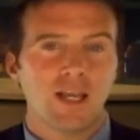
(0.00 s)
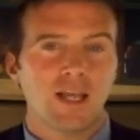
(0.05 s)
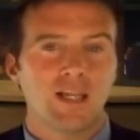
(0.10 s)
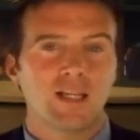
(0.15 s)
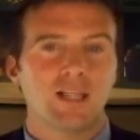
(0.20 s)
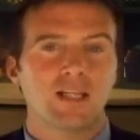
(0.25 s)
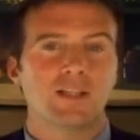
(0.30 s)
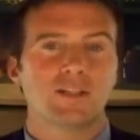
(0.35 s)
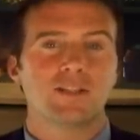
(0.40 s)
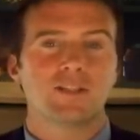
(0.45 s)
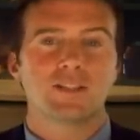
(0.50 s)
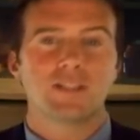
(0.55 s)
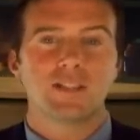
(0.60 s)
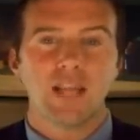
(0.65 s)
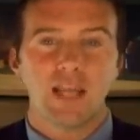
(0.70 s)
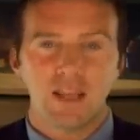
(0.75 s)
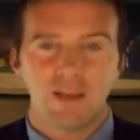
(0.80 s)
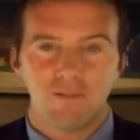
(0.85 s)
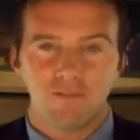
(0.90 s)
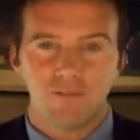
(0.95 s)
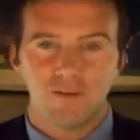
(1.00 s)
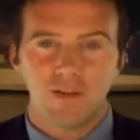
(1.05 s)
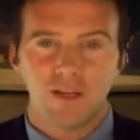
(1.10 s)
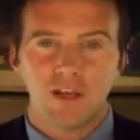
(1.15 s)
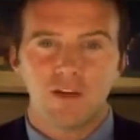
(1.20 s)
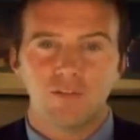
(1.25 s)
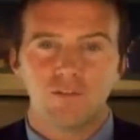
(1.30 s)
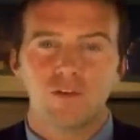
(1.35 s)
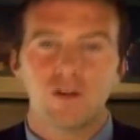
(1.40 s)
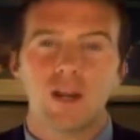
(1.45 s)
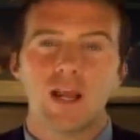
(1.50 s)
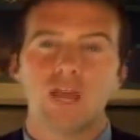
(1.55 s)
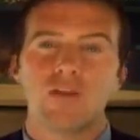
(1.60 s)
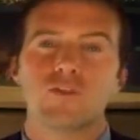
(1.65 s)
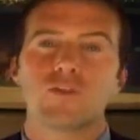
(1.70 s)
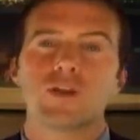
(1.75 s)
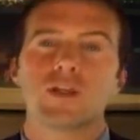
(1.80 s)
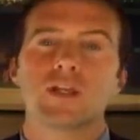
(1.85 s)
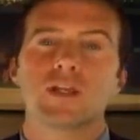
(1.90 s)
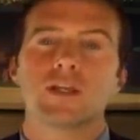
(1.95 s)
and it is safe for
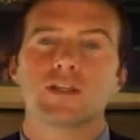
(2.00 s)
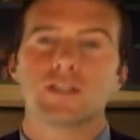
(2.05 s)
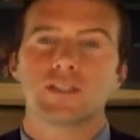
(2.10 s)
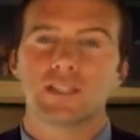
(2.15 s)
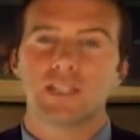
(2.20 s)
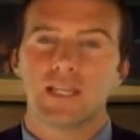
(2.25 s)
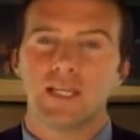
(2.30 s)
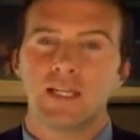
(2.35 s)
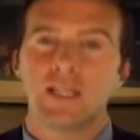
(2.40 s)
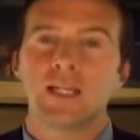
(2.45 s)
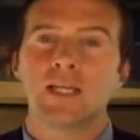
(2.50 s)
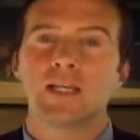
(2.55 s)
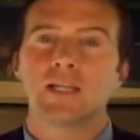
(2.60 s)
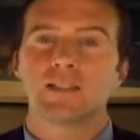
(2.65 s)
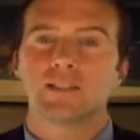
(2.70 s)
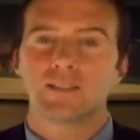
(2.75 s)
every skin